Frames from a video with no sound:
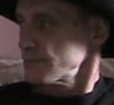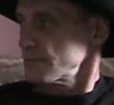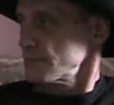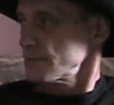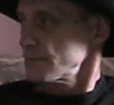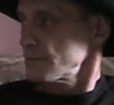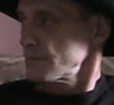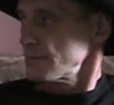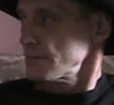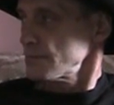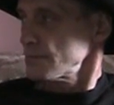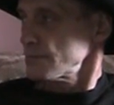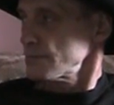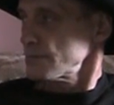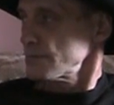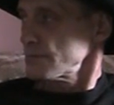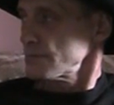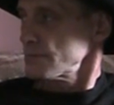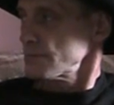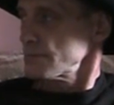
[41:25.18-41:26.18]

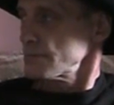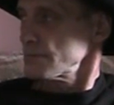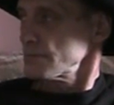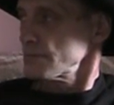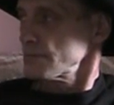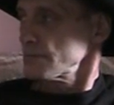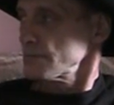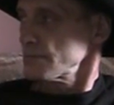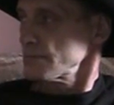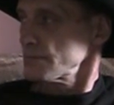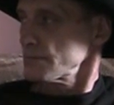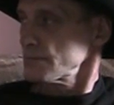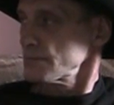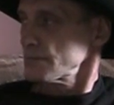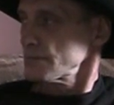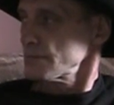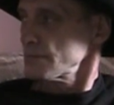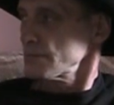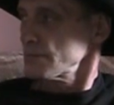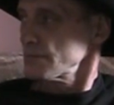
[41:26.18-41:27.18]

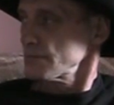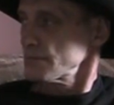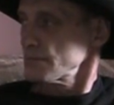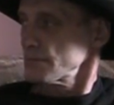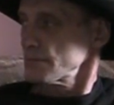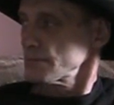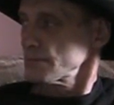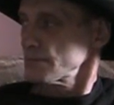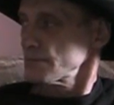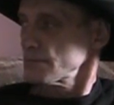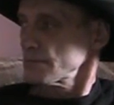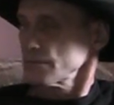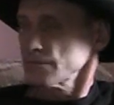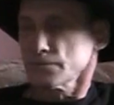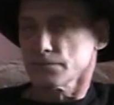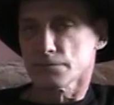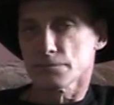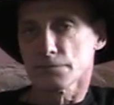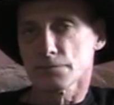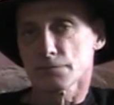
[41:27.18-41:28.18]

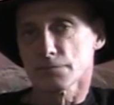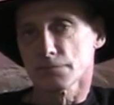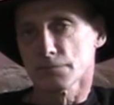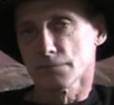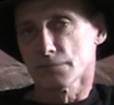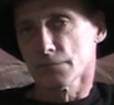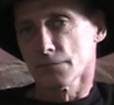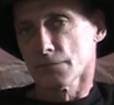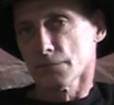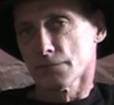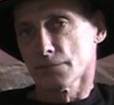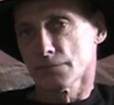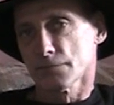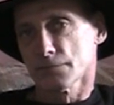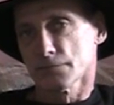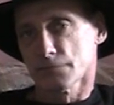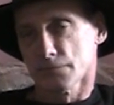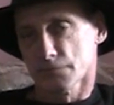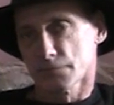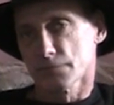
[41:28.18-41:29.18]

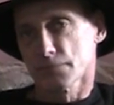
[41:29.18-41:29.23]
The person shown says nothing.